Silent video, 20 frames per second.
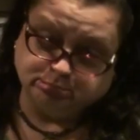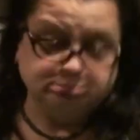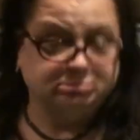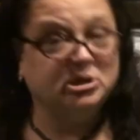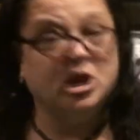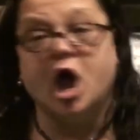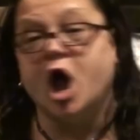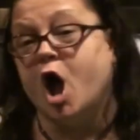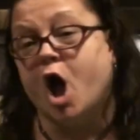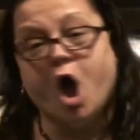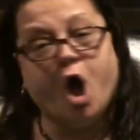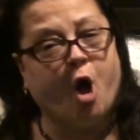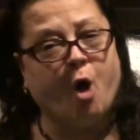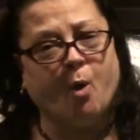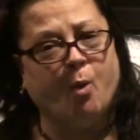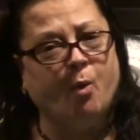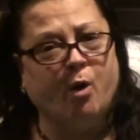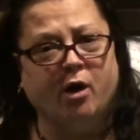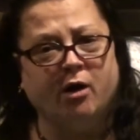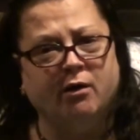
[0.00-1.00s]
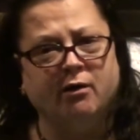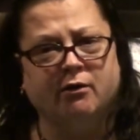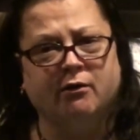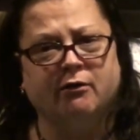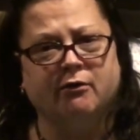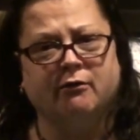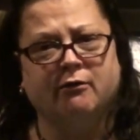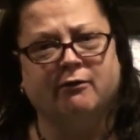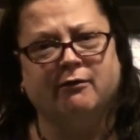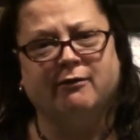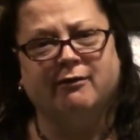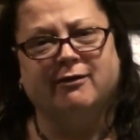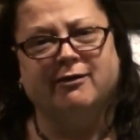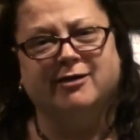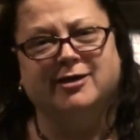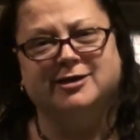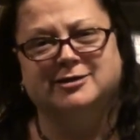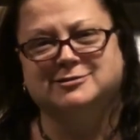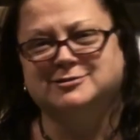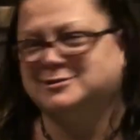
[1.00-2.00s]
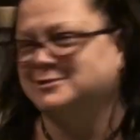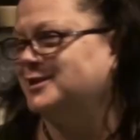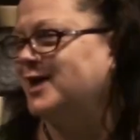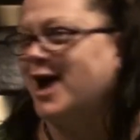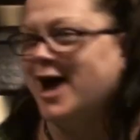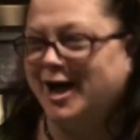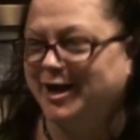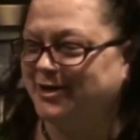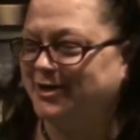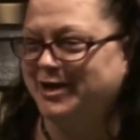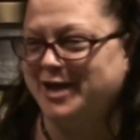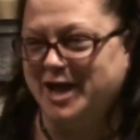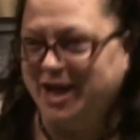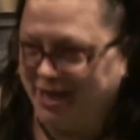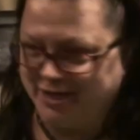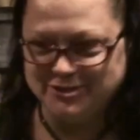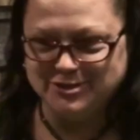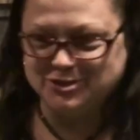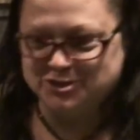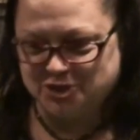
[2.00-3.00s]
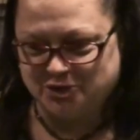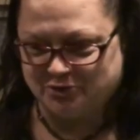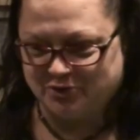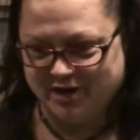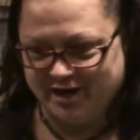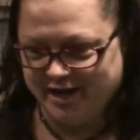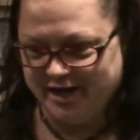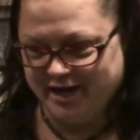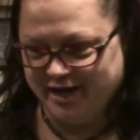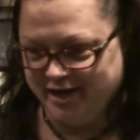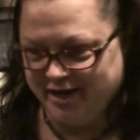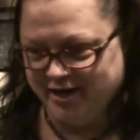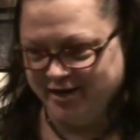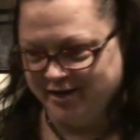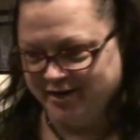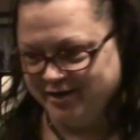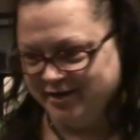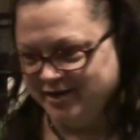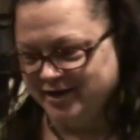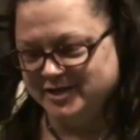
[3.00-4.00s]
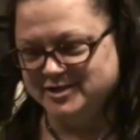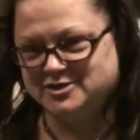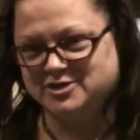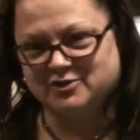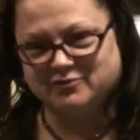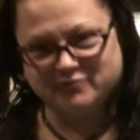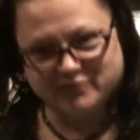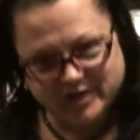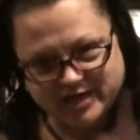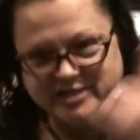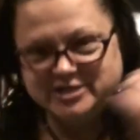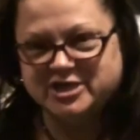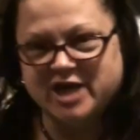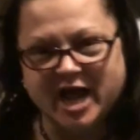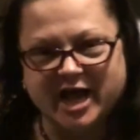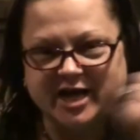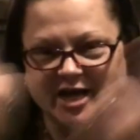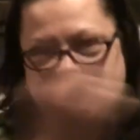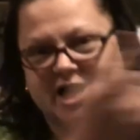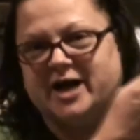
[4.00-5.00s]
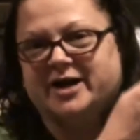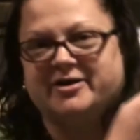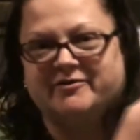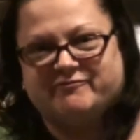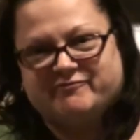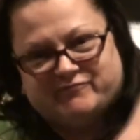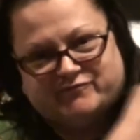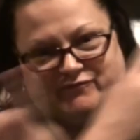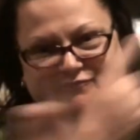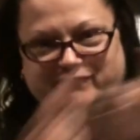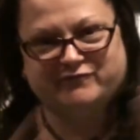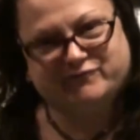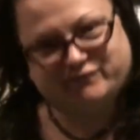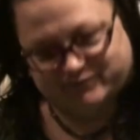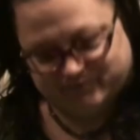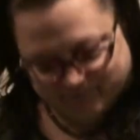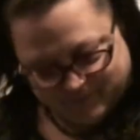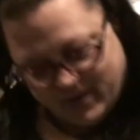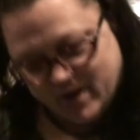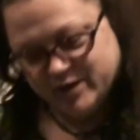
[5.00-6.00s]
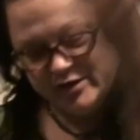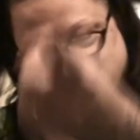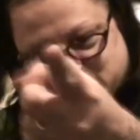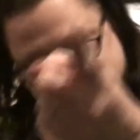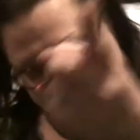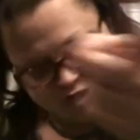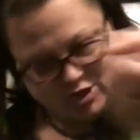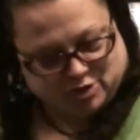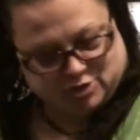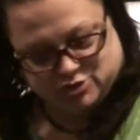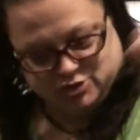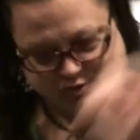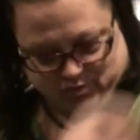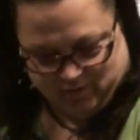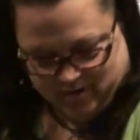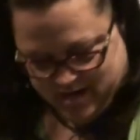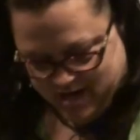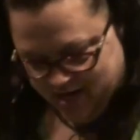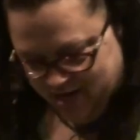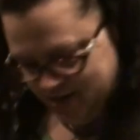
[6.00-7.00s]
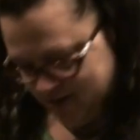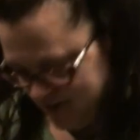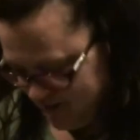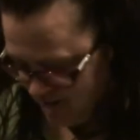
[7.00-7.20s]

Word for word: No! It's not an injury. It's a recheck on a foot surgery.